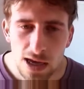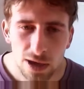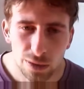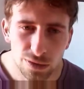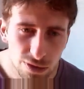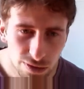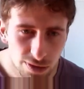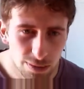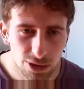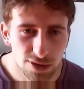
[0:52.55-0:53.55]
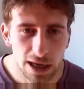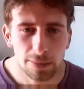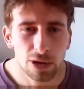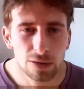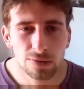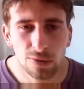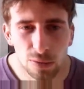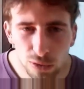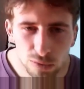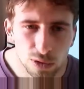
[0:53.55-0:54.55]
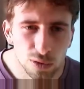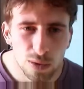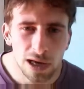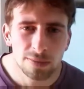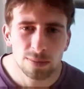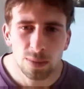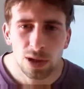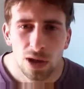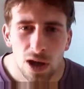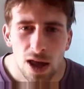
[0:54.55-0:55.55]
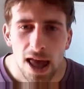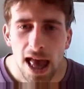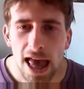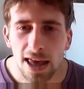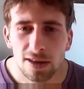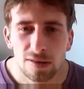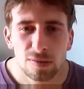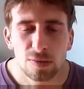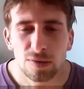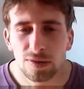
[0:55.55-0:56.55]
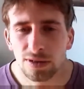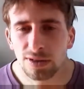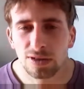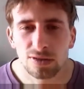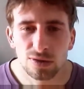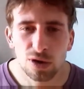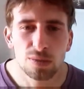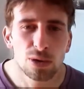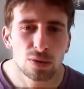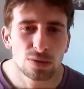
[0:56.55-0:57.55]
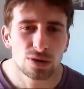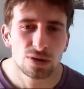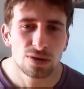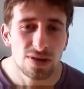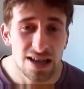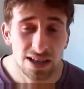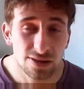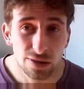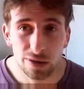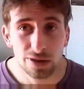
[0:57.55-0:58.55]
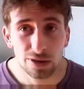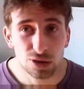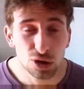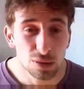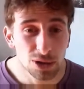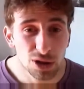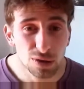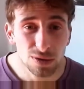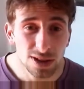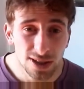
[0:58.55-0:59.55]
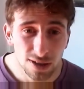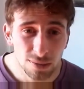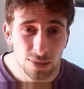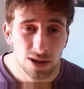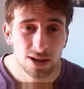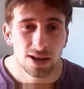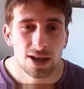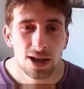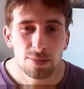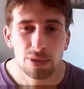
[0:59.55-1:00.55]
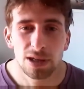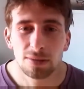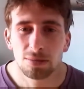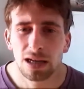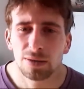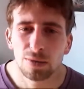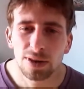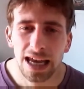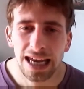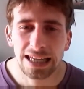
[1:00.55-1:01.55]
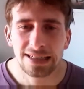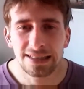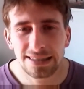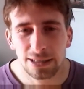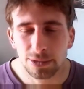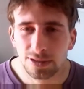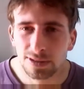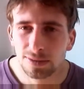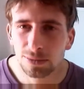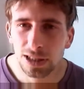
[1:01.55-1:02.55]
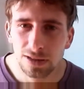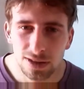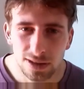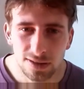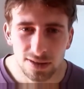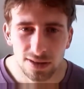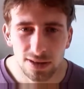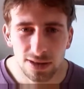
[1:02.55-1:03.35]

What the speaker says: He was using them as scapegoats for World War One, and this snowballed into the German curriculum being played with anti-Semitism teachings.